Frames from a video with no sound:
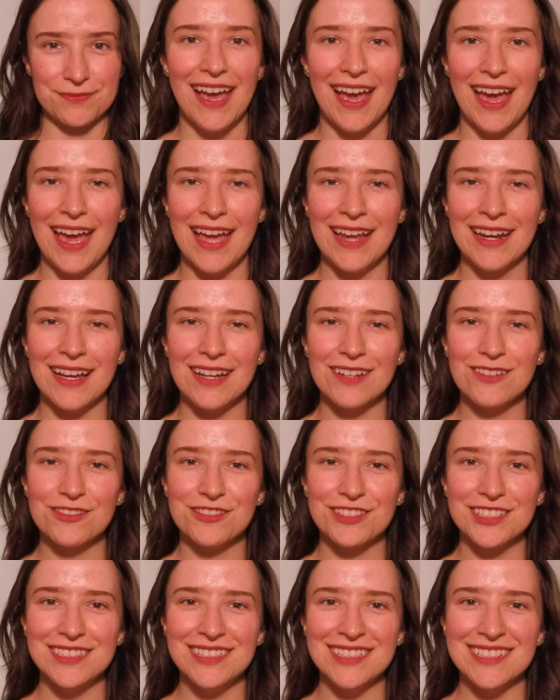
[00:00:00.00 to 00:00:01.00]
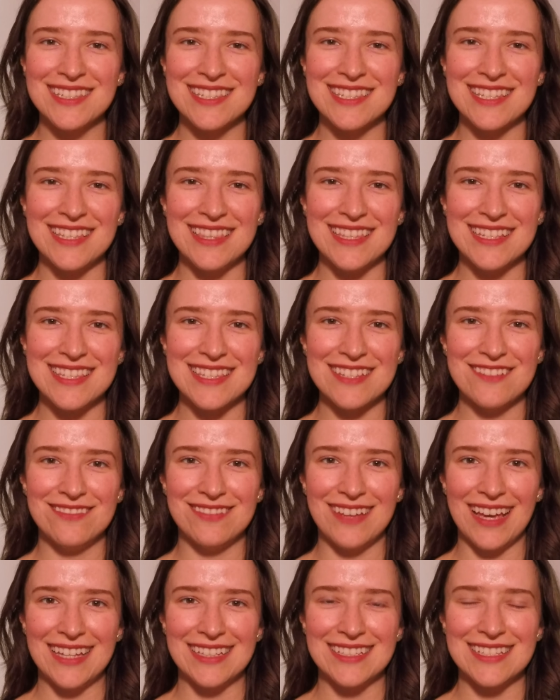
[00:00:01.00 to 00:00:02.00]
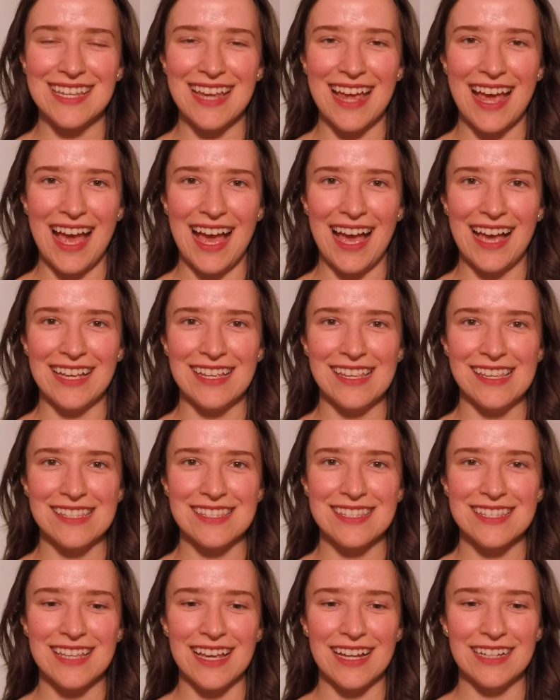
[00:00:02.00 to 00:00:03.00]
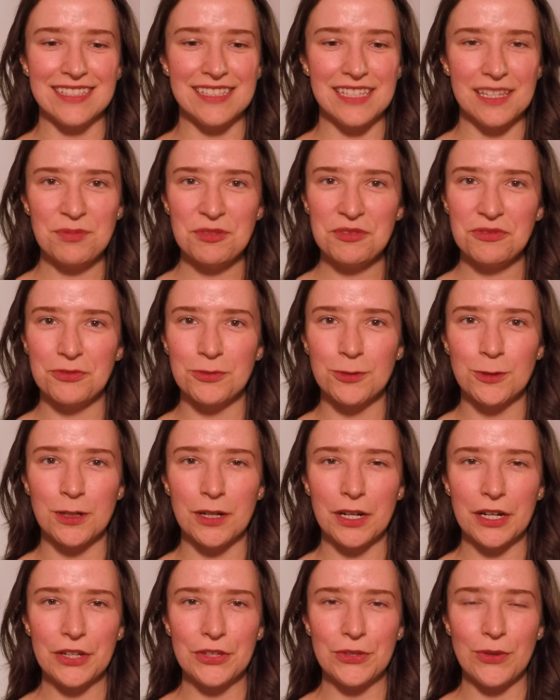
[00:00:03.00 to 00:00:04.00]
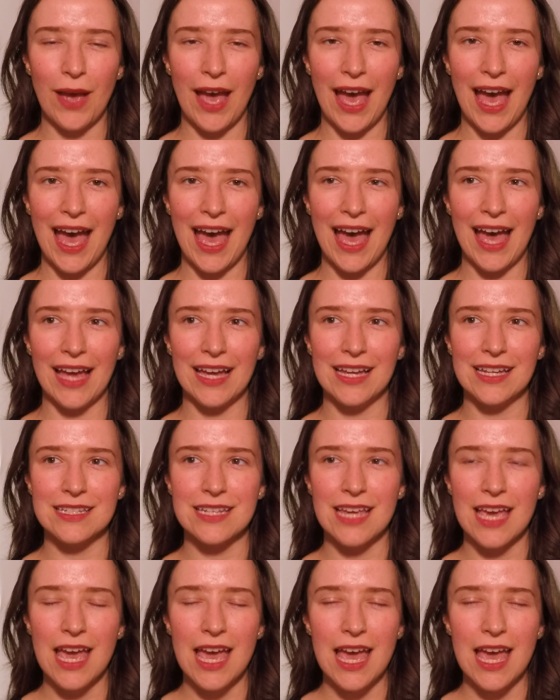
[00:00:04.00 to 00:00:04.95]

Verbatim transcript: And I really see this event as a day before you had